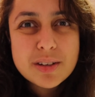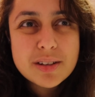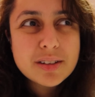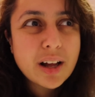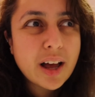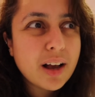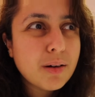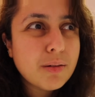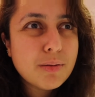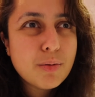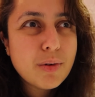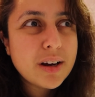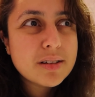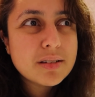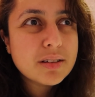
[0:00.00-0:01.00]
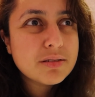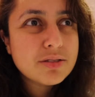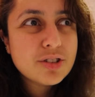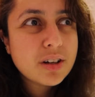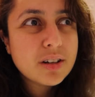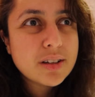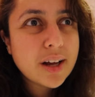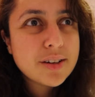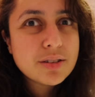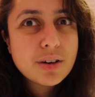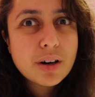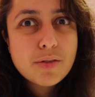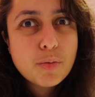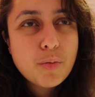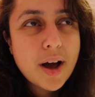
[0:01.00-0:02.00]
It's like, where's the chicken
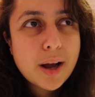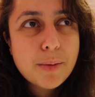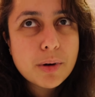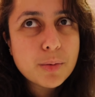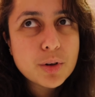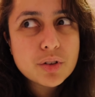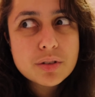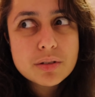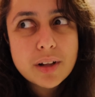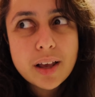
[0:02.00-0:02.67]
katsuko from Wagamama's?